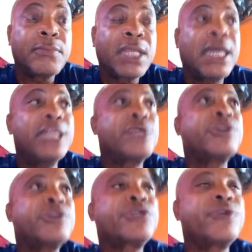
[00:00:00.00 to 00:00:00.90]
And she
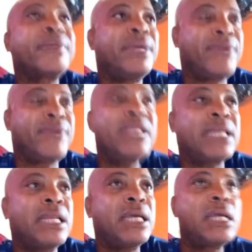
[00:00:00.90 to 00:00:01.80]
was showing me
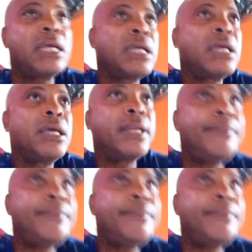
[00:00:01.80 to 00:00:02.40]
recently the